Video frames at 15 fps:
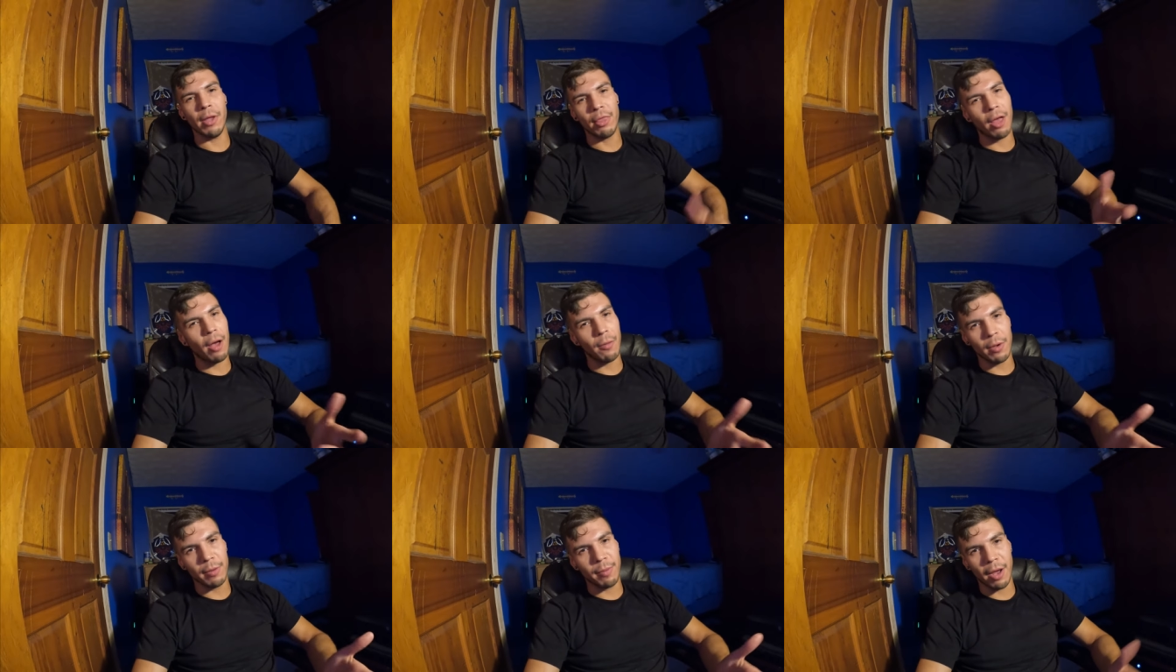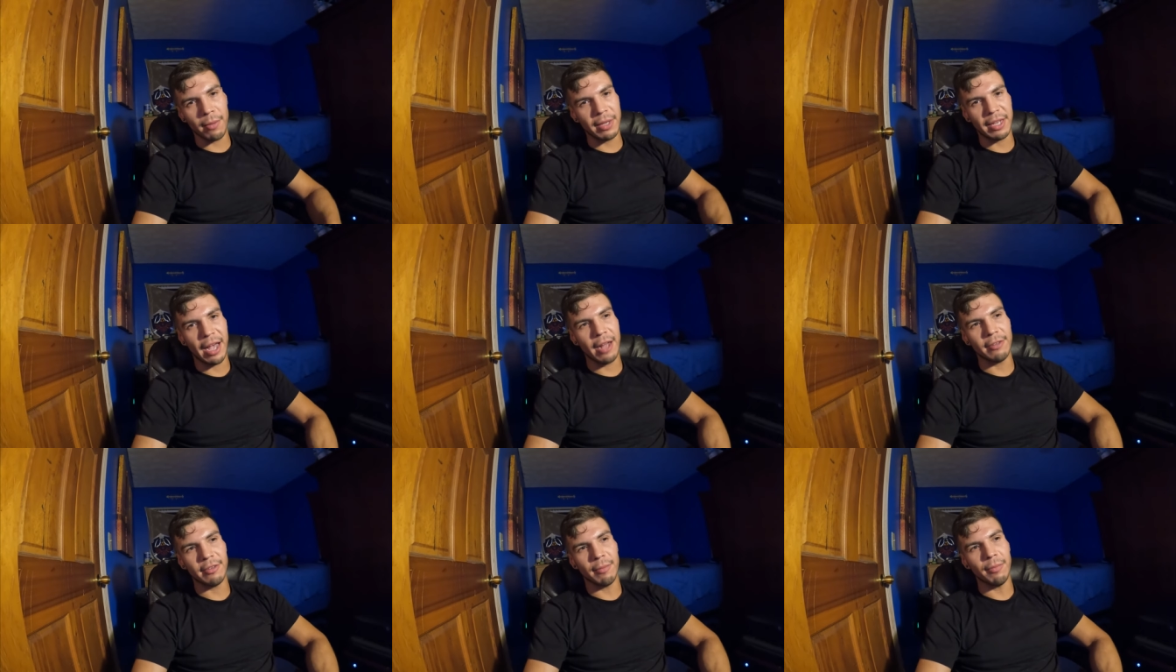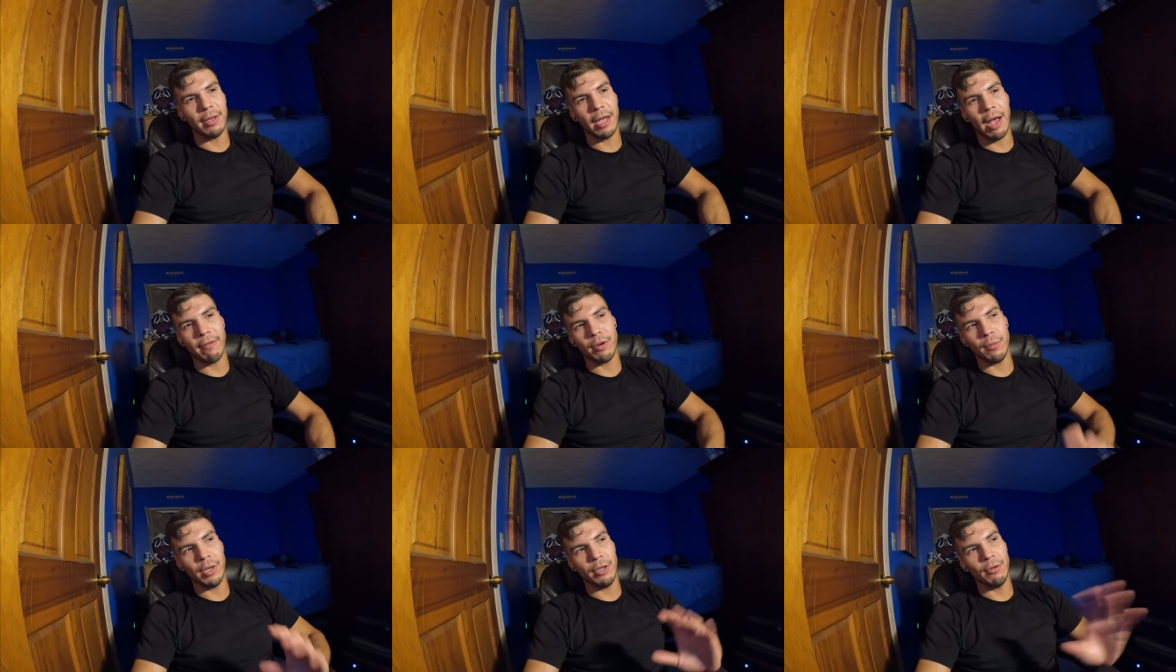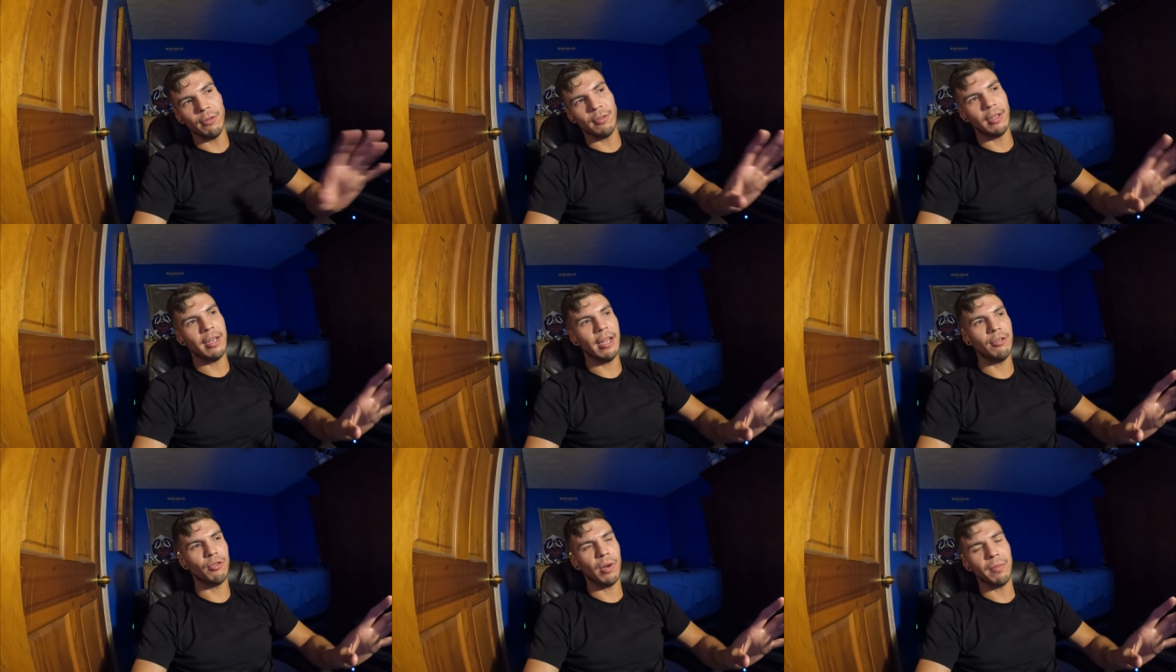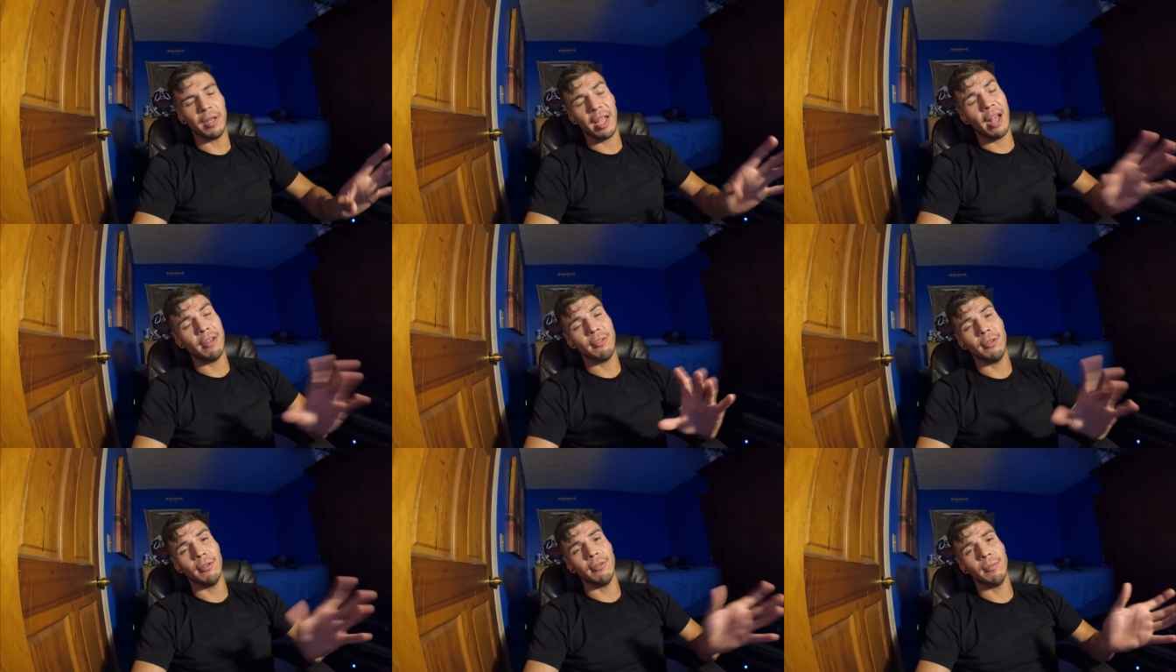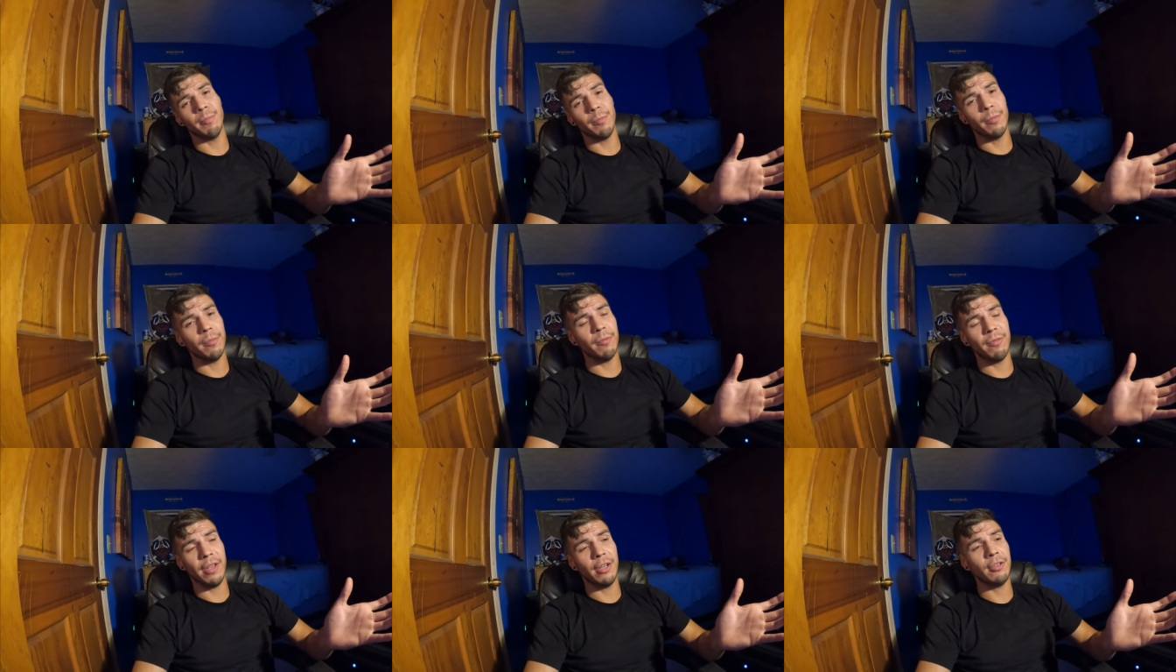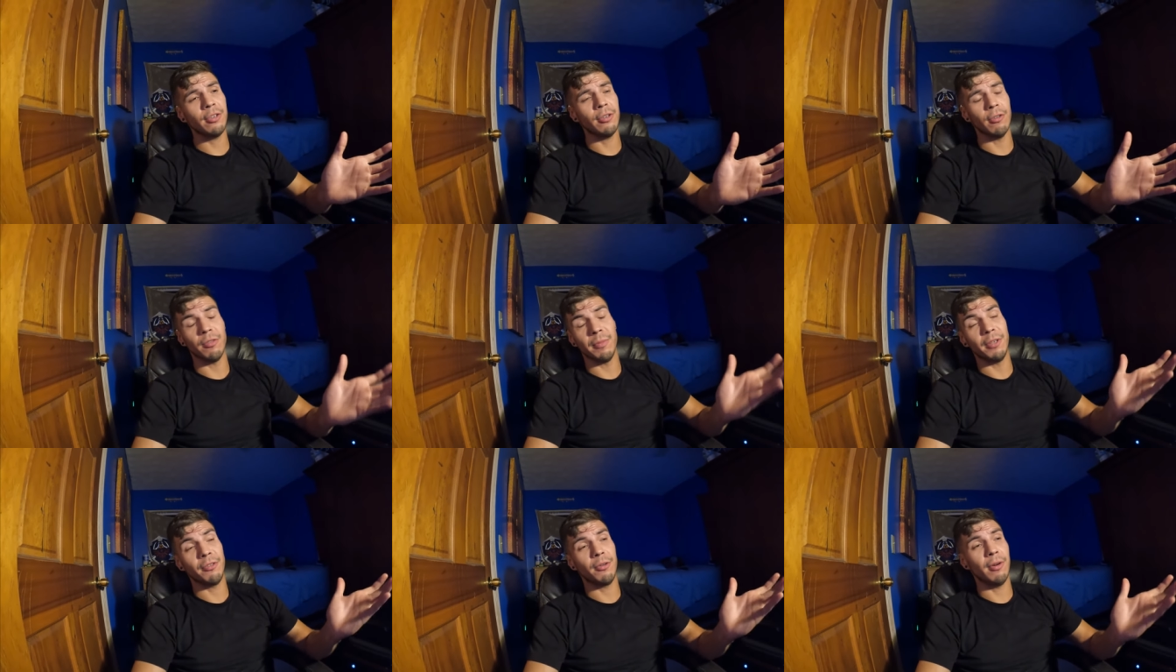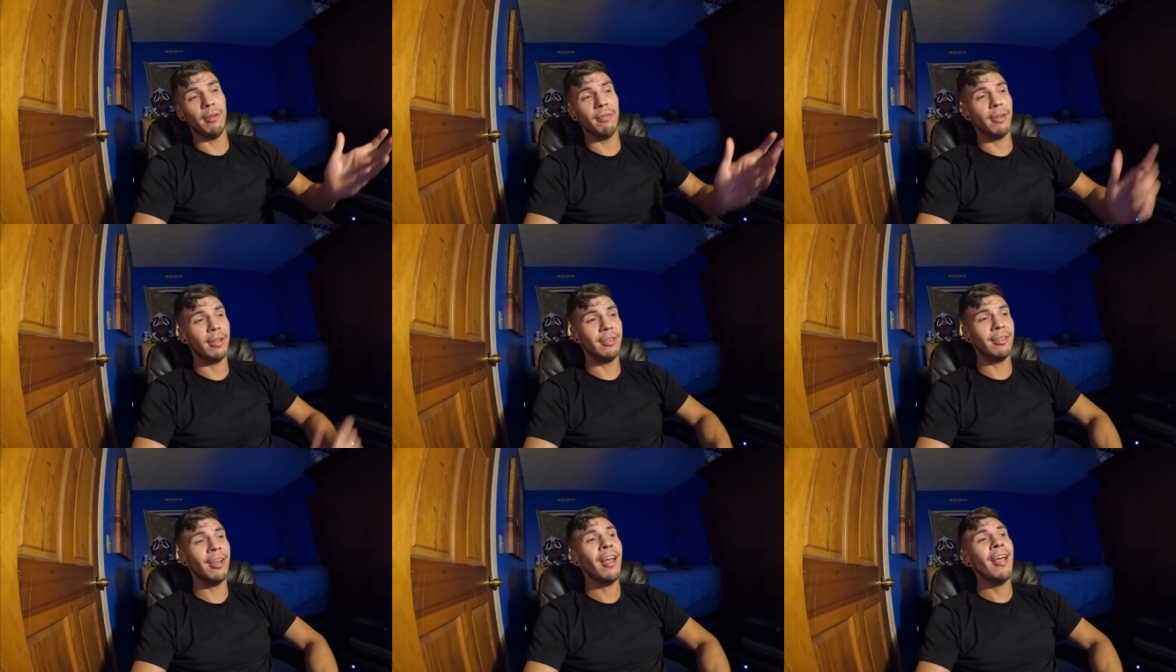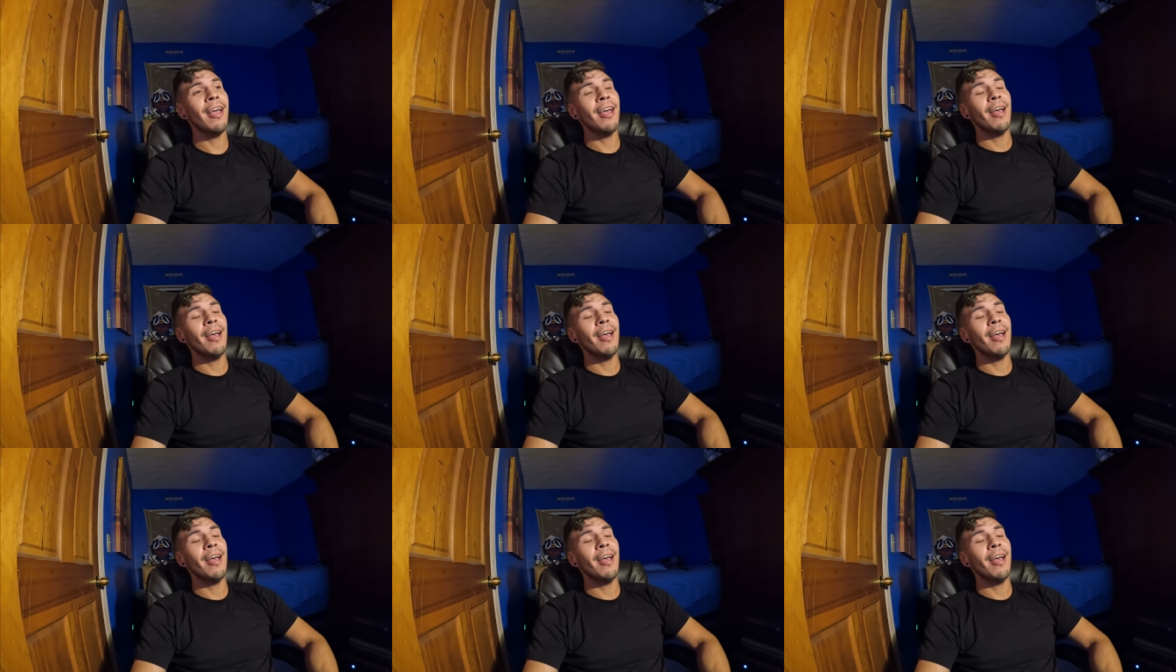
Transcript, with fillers: We thought we would probably catch something after we used the dead shrimp to catch those fish, those mystery fish,